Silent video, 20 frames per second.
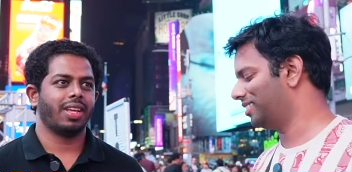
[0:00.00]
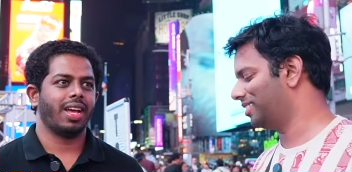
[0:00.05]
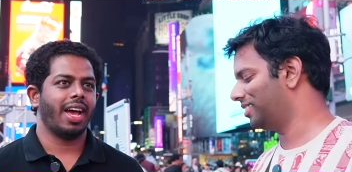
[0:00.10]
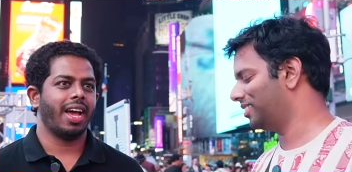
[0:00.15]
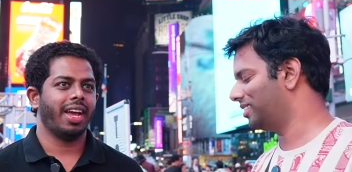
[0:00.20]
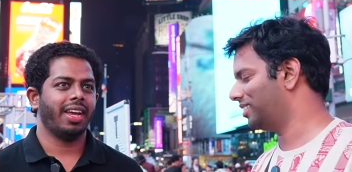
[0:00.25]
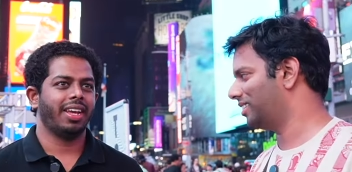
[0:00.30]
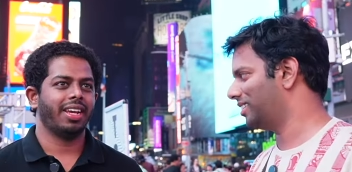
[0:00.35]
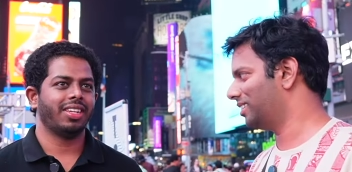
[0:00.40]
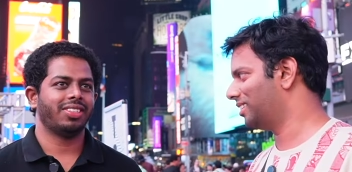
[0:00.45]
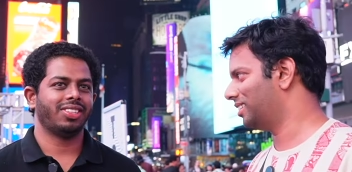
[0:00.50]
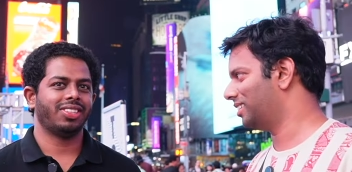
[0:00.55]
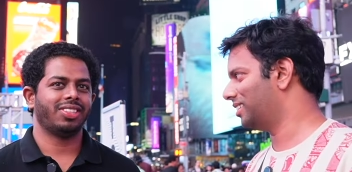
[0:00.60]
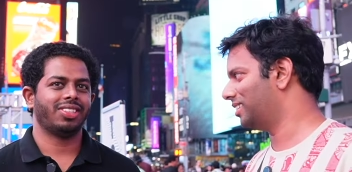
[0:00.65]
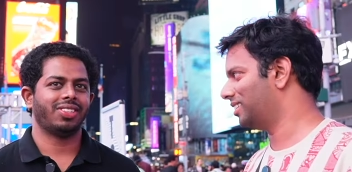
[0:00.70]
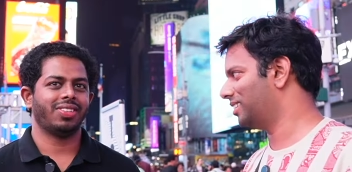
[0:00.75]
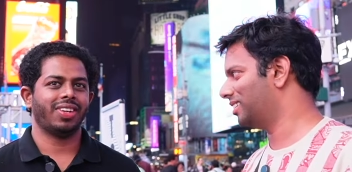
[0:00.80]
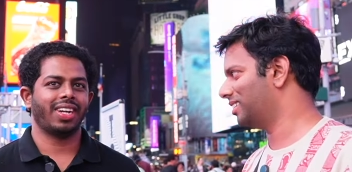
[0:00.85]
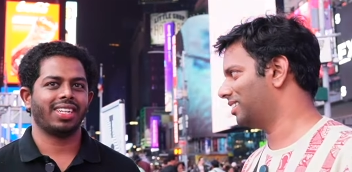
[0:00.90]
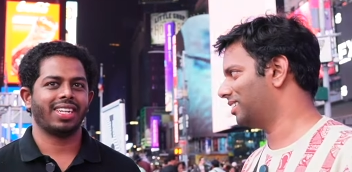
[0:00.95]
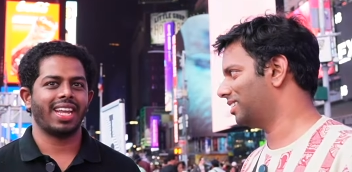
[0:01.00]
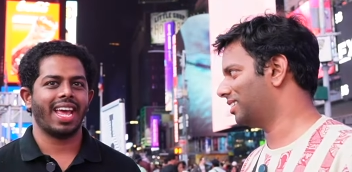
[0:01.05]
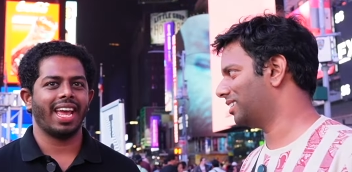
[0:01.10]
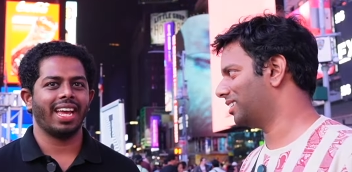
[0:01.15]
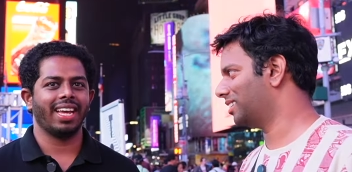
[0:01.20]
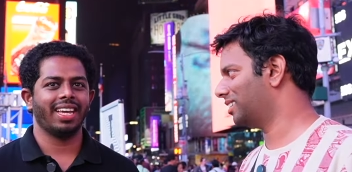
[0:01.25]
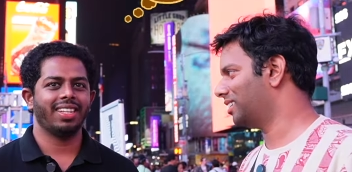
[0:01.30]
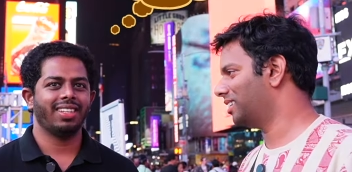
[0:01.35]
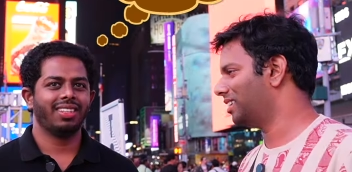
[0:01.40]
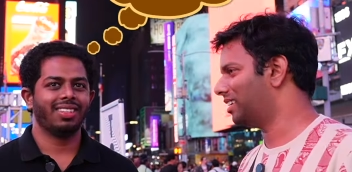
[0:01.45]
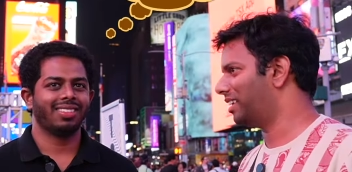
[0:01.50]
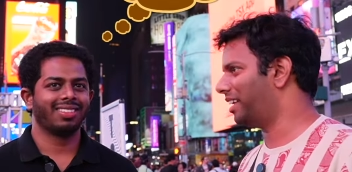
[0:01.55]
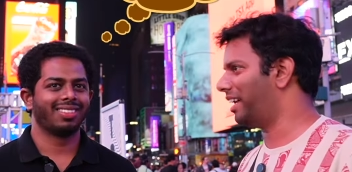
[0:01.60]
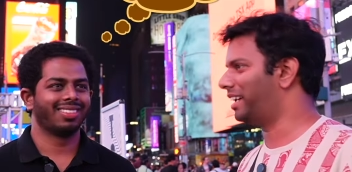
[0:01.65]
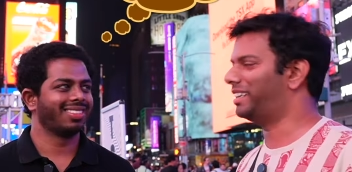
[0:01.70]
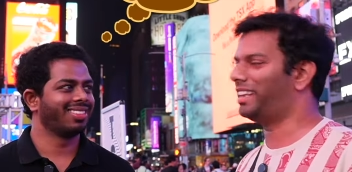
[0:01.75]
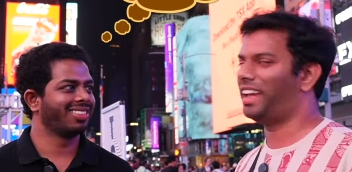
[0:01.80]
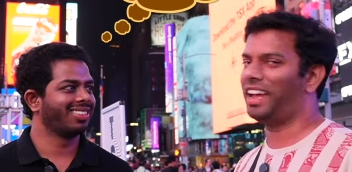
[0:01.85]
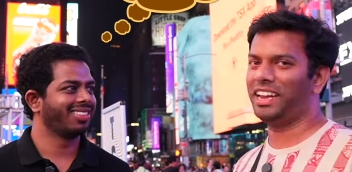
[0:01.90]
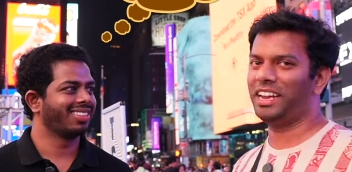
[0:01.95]
Speaker 1: I guess it's rectangle.
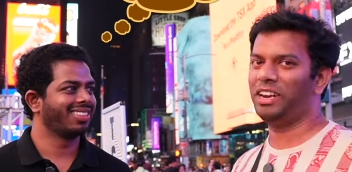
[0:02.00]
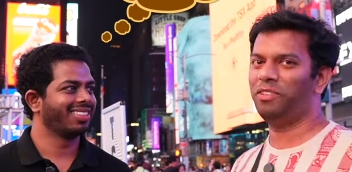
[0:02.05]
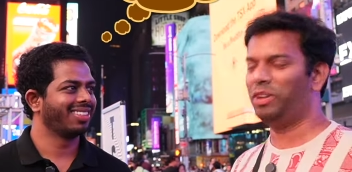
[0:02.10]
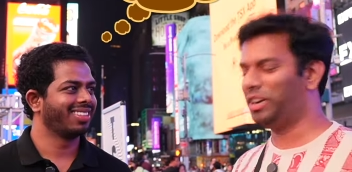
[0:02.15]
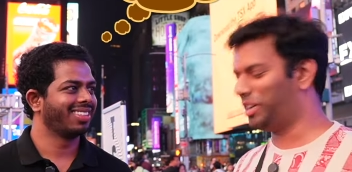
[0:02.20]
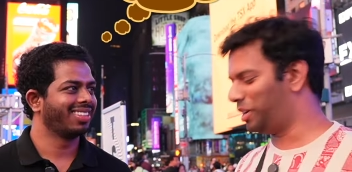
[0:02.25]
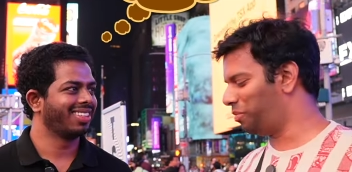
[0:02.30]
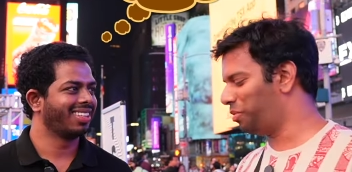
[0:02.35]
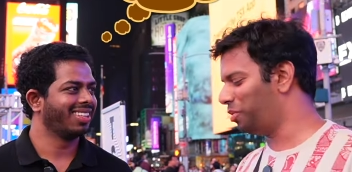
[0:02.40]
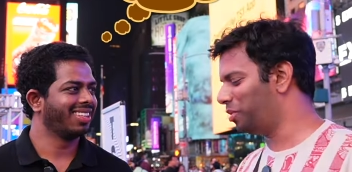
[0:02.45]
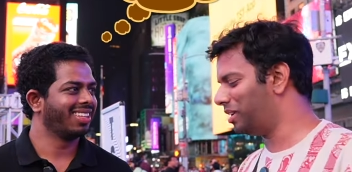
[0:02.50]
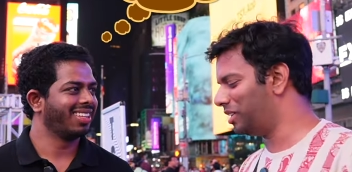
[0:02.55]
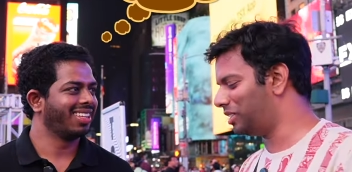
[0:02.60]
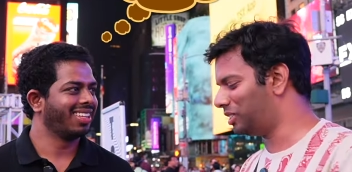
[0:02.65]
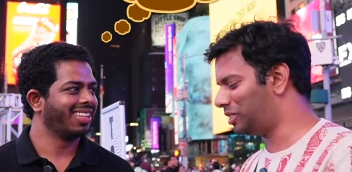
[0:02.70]
Speaker 2: Rectangle will give you a